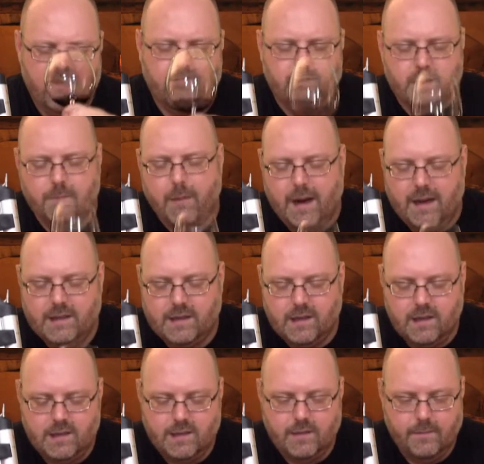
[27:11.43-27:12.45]
some
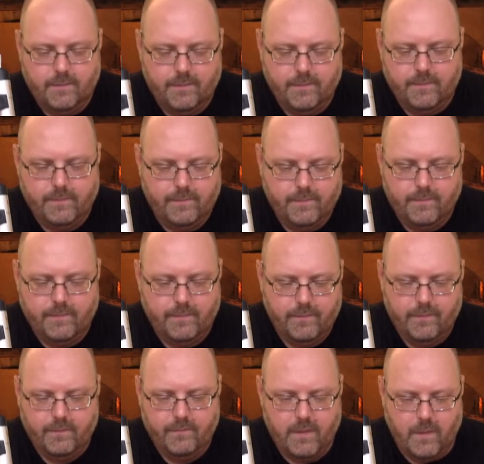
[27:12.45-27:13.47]
spices,
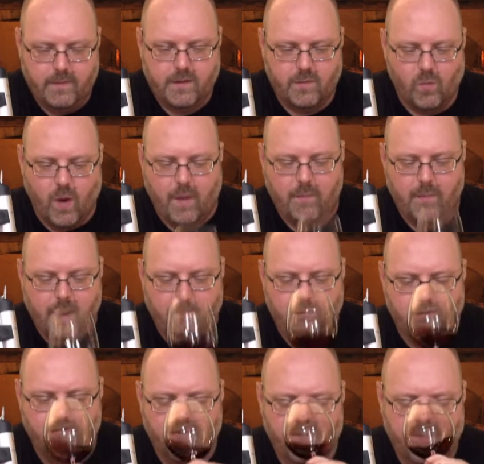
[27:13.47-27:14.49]
maybe some white
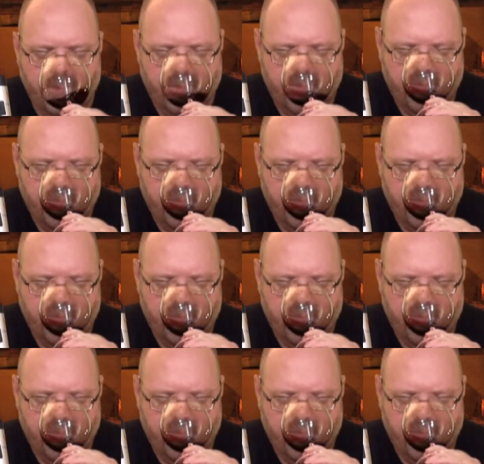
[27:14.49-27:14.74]
pepper,